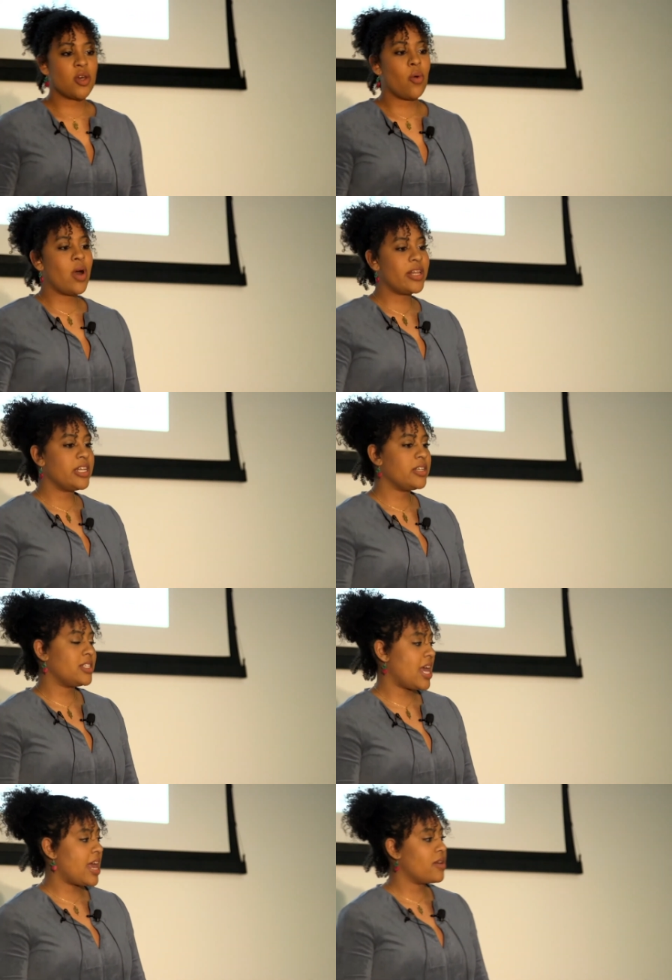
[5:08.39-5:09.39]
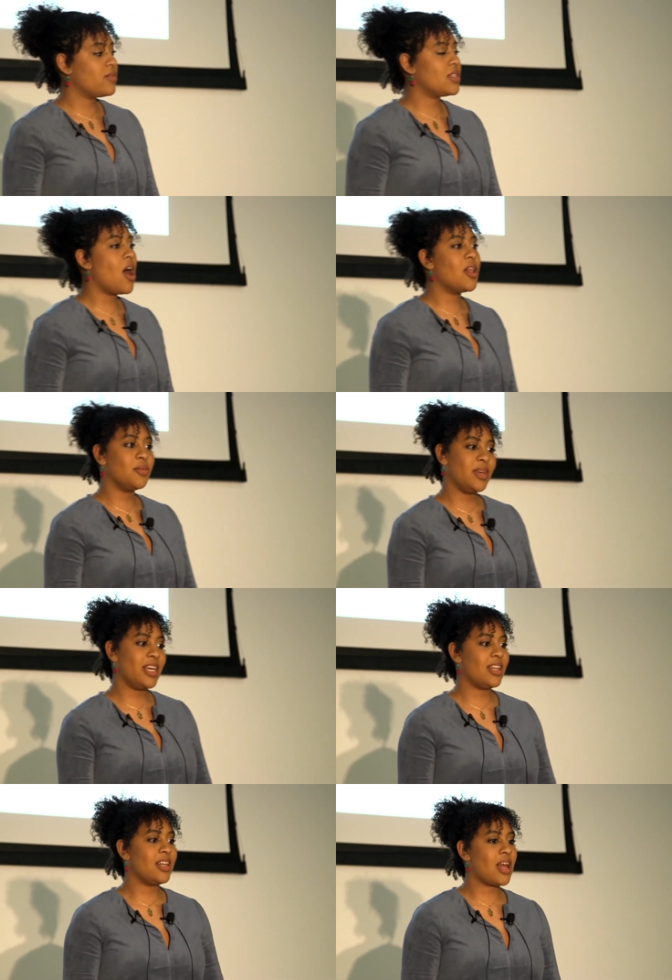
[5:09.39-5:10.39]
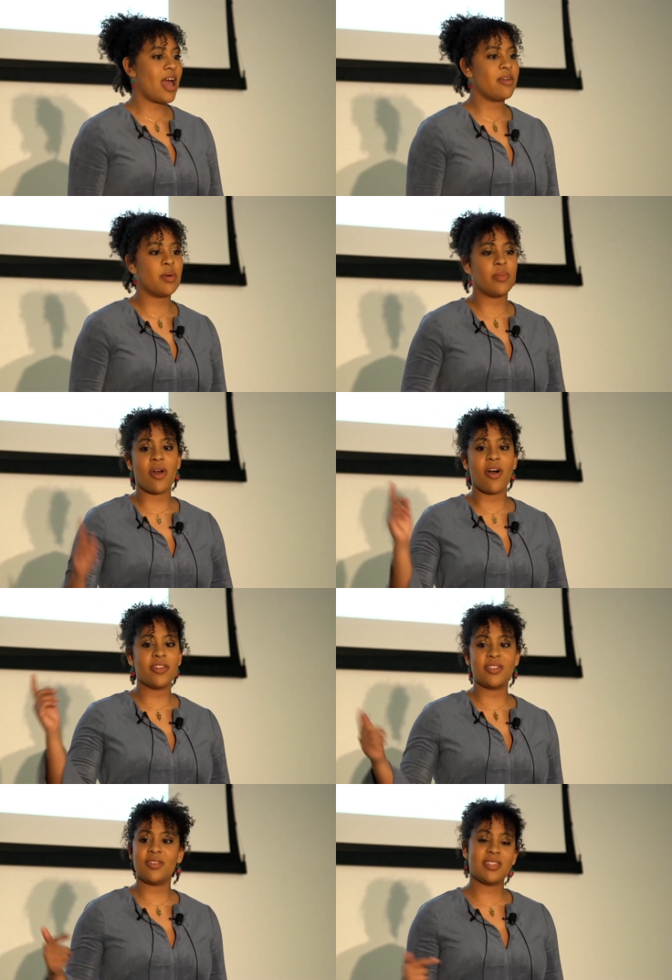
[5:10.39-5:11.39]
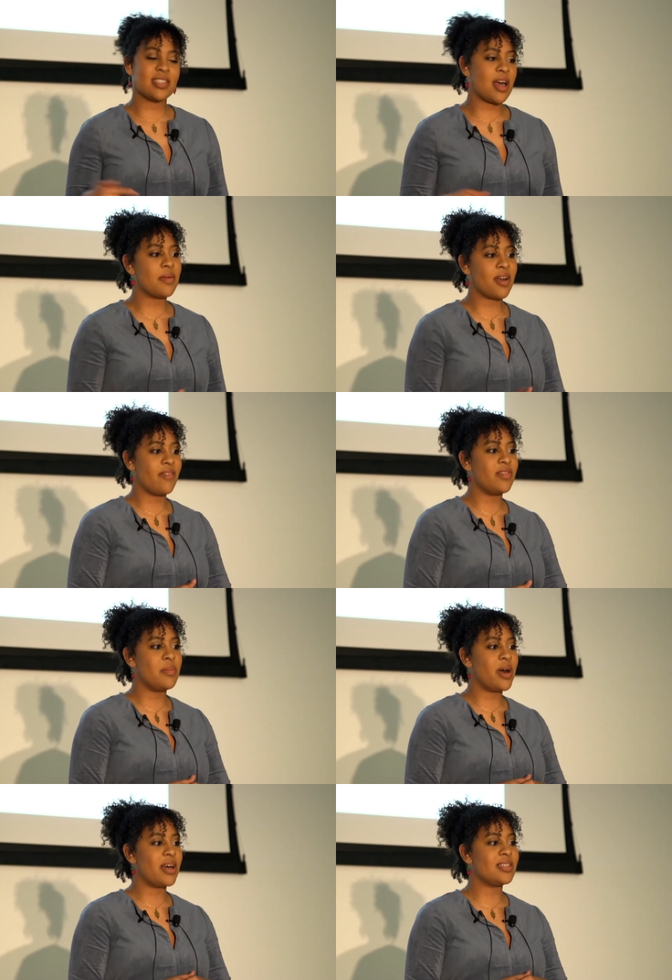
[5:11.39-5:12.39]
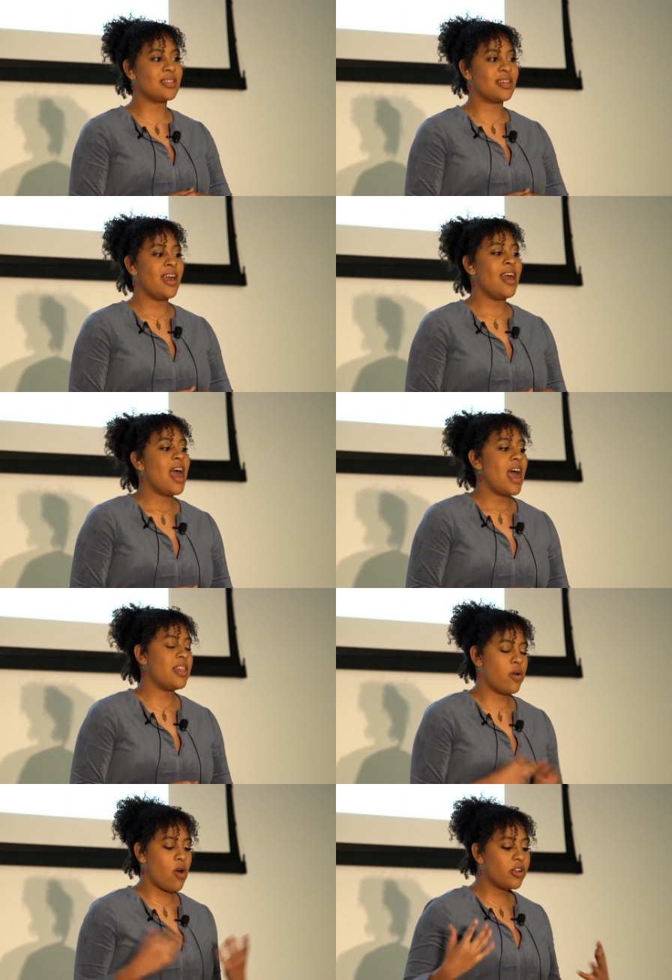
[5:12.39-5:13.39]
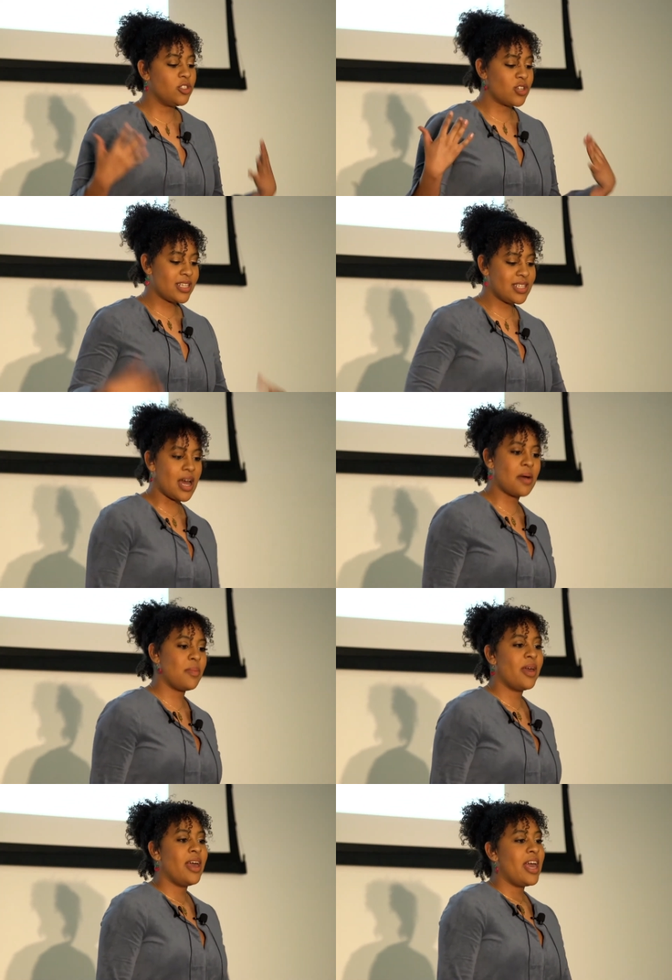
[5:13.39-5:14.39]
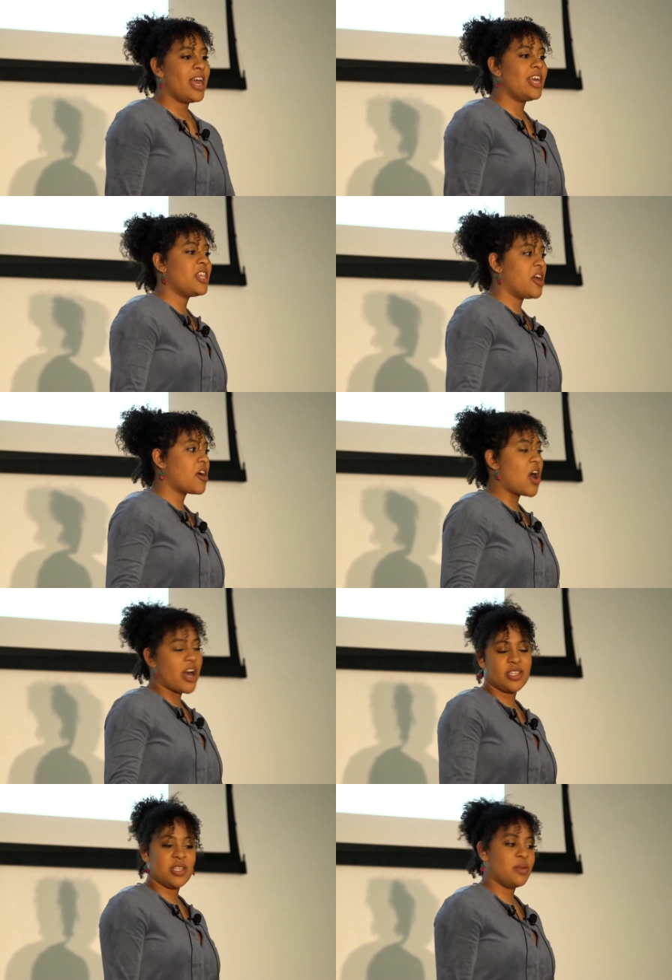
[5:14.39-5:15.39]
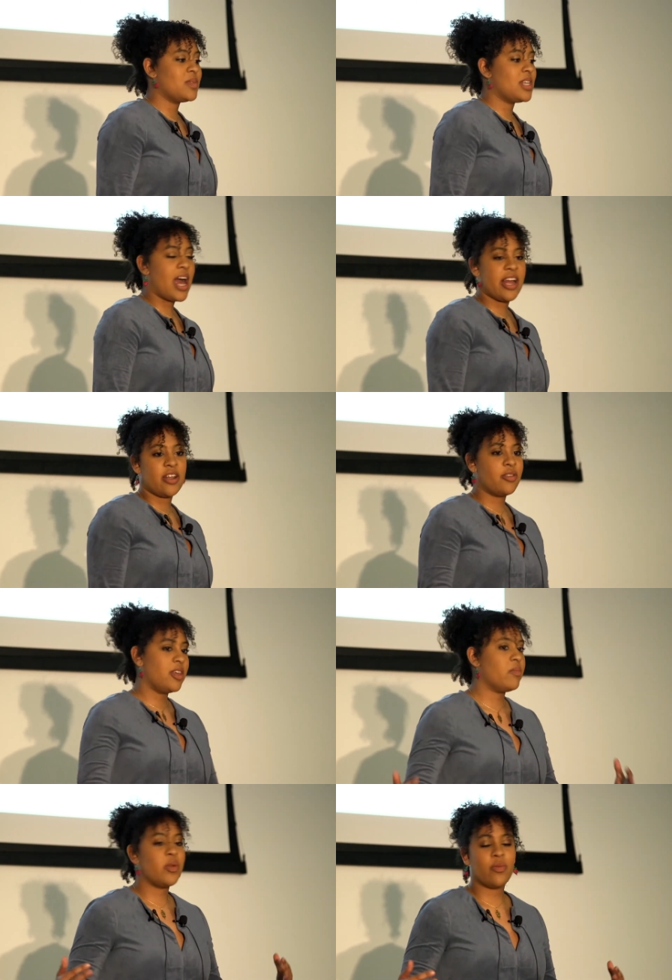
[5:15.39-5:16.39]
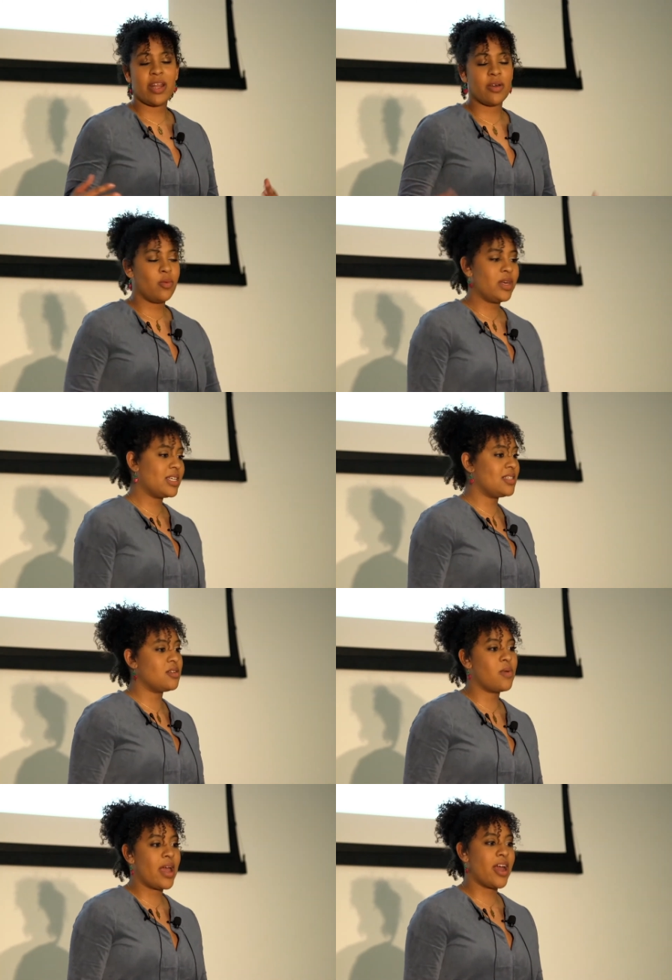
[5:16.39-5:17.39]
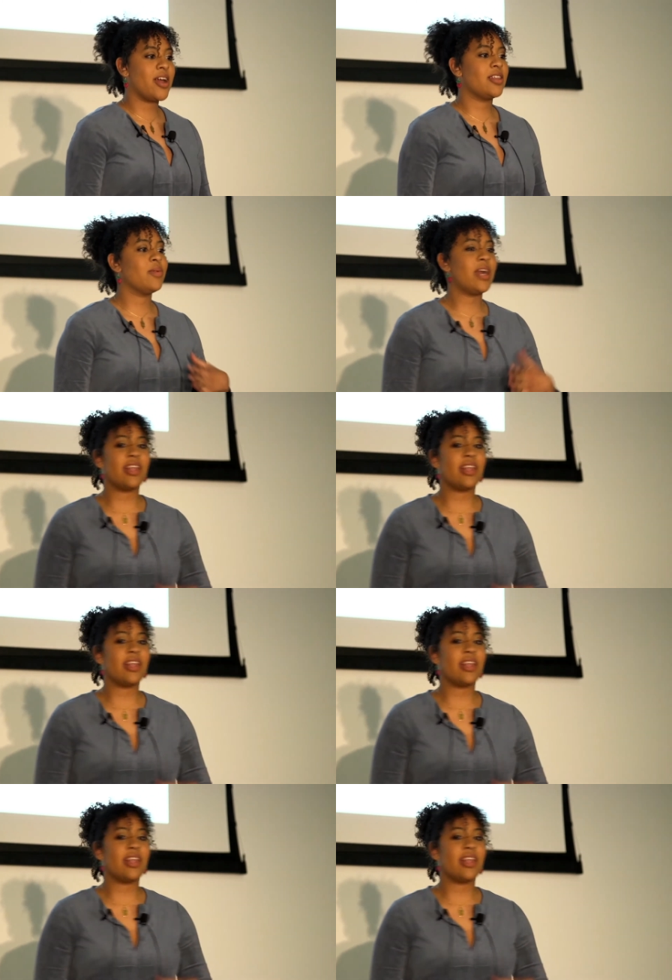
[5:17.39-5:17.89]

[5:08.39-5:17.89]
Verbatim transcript: so one day, it was Halloween, and I remember all the students coming off the bus, and they were all dressed up in their costumes that I know they've been waiting weeks to wear. That we